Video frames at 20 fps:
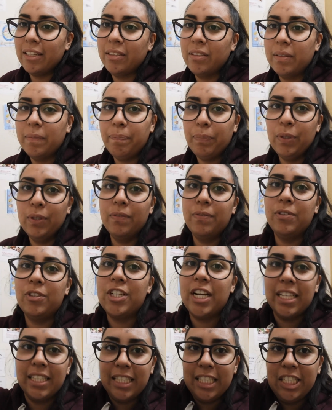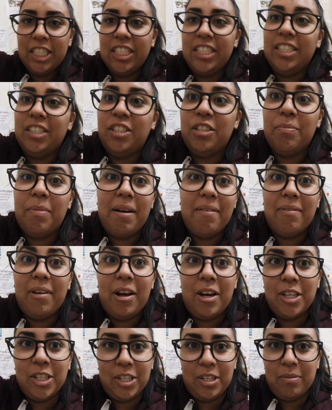a beautiful transition into my
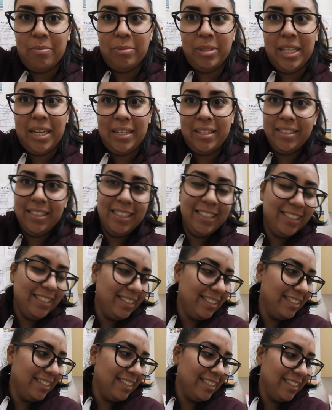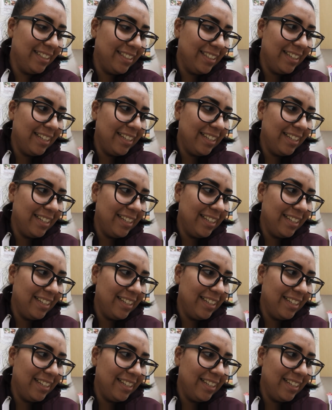vlog, you know what I'm saying?